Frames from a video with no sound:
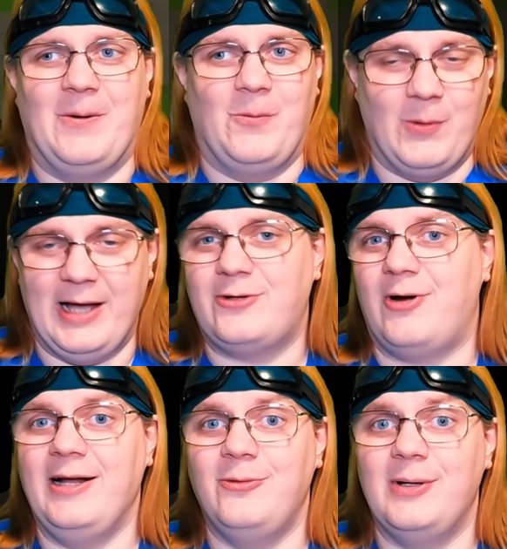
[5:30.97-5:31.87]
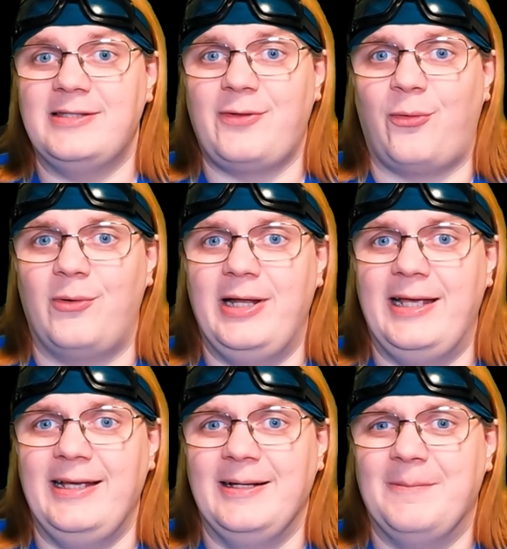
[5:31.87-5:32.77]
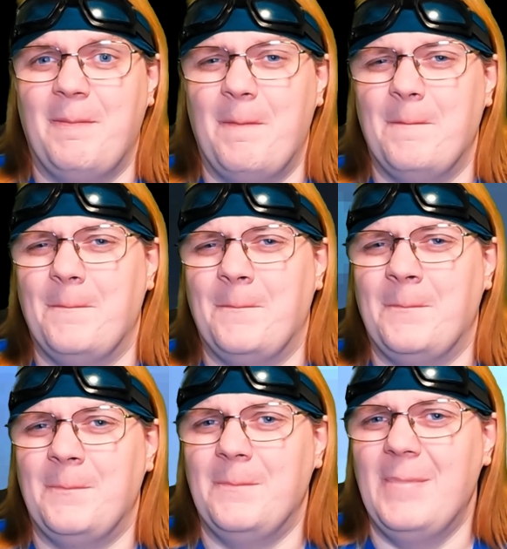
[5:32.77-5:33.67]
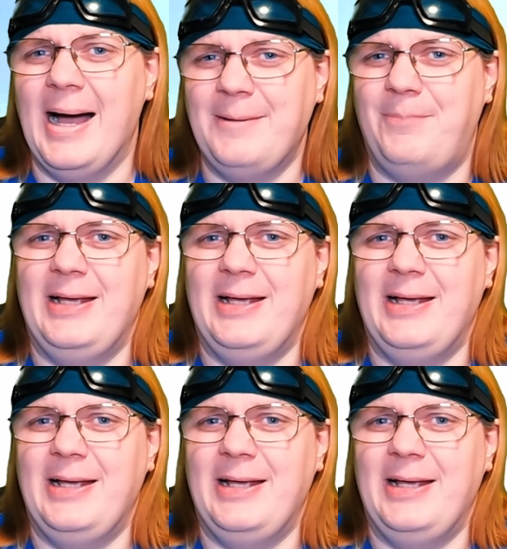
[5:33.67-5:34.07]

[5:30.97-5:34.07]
where Dragon Quest three might